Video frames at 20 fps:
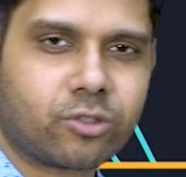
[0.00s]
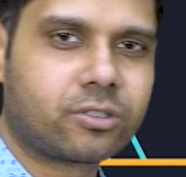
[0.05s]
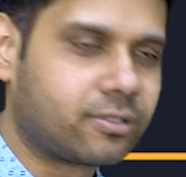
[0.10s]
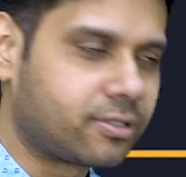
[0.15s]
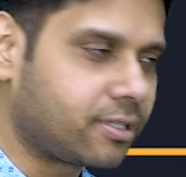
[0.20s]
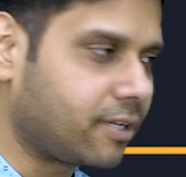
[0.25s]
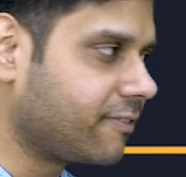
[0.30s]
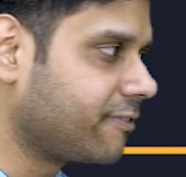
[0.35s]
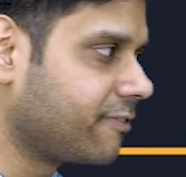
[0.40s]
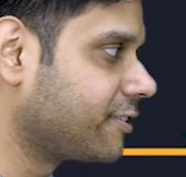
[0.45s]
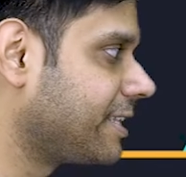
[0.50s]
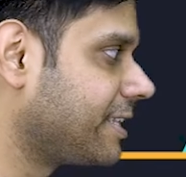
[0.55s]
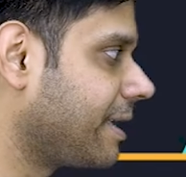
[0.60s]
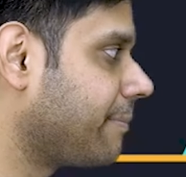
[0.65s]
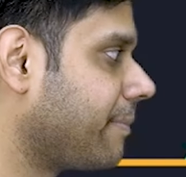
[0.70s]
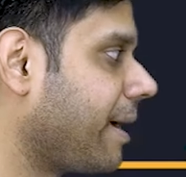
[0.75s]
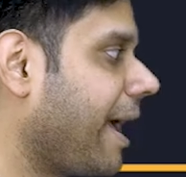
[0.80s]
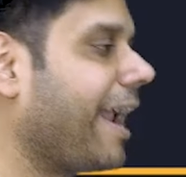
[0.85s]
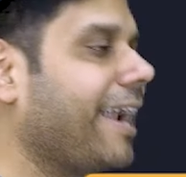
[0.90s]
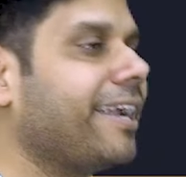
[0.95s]
stuff for them
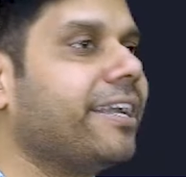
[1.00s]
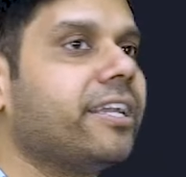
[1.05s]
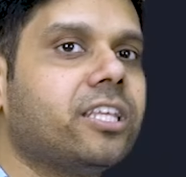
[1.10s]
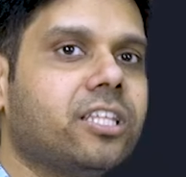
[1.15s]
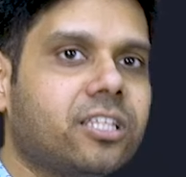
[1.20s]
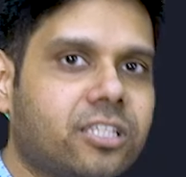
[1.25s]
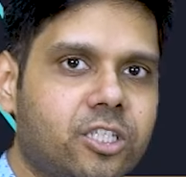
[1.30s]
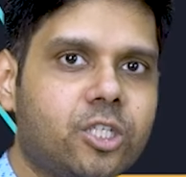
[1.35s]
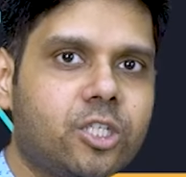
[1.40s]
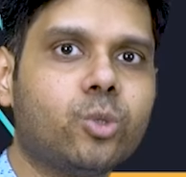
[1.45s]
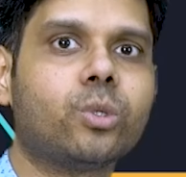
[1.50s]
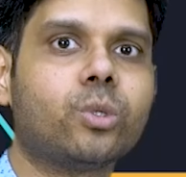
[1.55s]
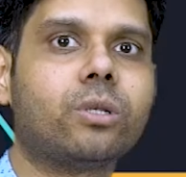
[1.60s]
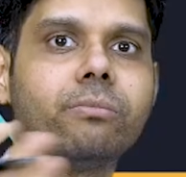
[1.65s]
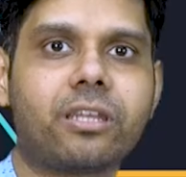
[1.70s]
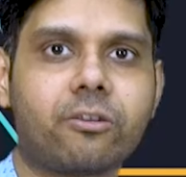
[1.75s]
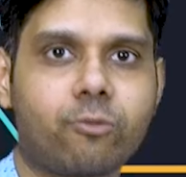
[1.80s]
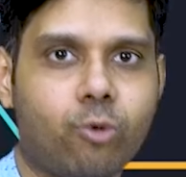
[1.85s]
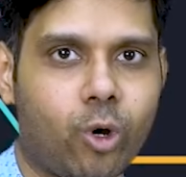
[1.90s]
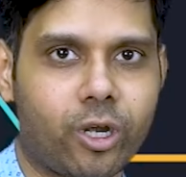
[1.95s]
and you will be
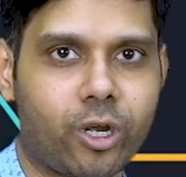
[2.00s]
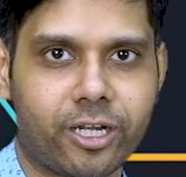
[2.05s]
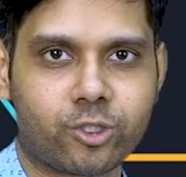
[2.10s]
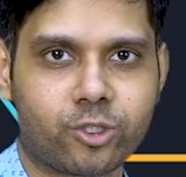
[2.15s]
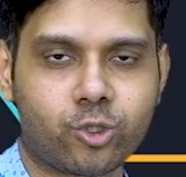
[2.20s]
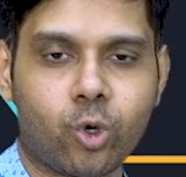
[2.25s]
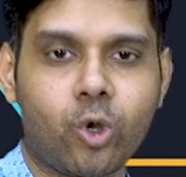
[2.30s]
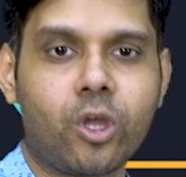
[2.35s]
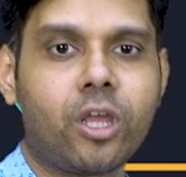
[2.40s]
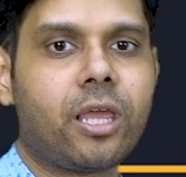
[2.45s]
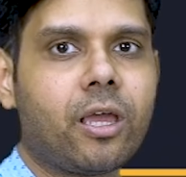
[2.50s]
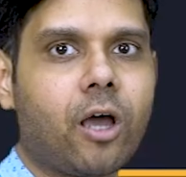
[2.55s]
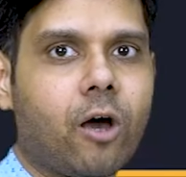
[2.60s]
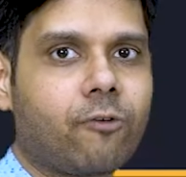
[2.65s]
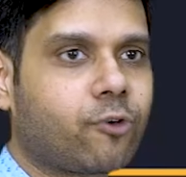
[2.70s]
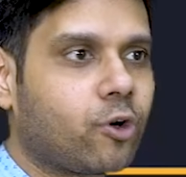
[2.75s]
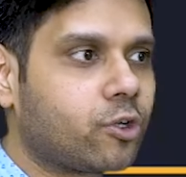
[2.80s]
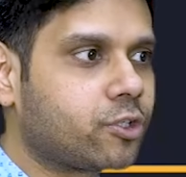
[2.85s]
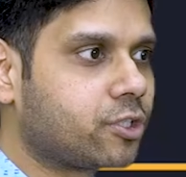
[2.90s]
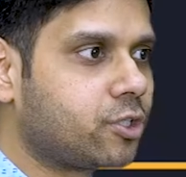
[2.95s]
rewarded so of
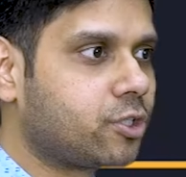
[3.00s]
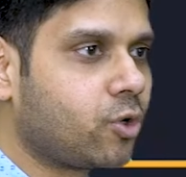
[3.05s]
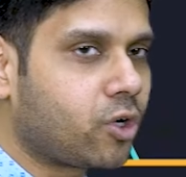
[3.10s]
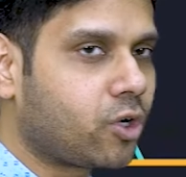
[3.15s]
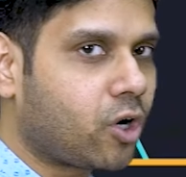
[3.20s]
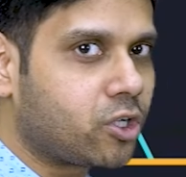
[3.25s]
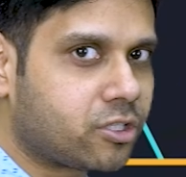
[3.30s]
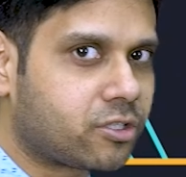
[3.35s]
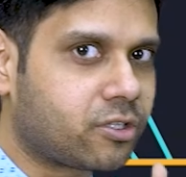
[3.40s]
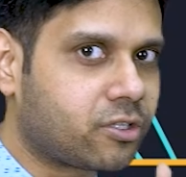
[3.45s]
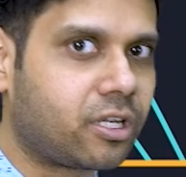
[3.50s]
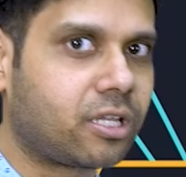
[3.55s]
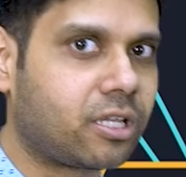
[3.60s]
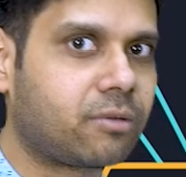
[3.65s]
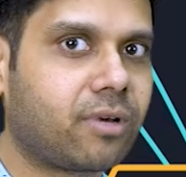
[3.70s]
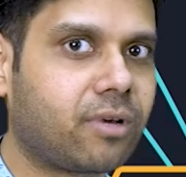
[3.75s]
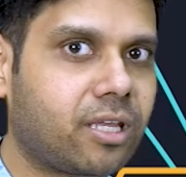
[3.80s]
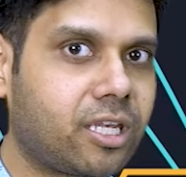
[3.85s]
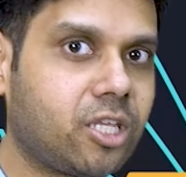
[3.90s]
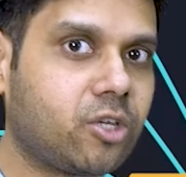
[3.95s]
course you're not just earning
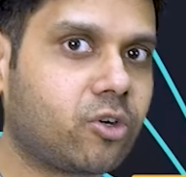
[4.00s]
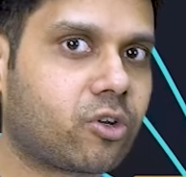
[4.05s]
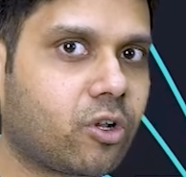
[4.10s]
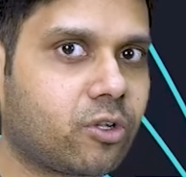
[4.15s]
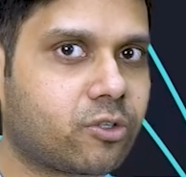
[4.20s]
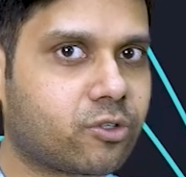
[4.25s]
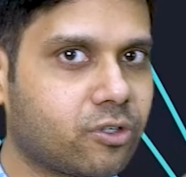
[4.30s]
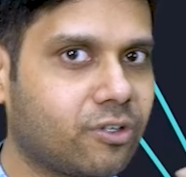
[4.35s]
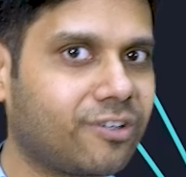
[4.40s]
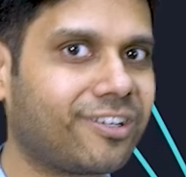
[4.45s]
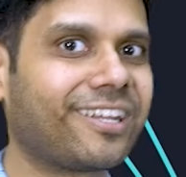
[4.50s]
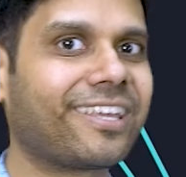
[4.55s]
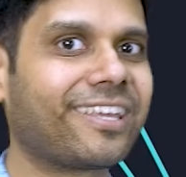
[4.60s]
money you're also earning